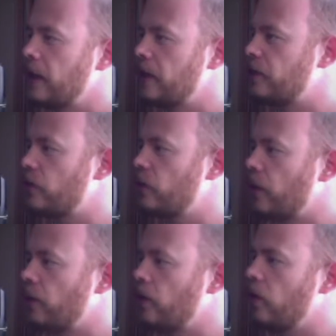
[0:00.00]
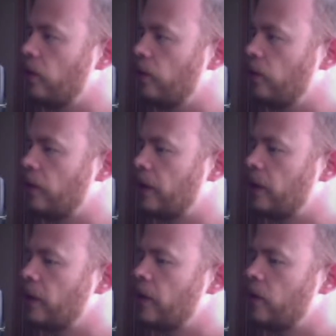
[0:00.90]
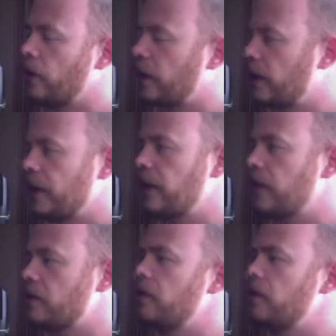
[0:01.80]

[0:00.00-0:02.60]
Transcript: as to what we're ho- we're we're clinging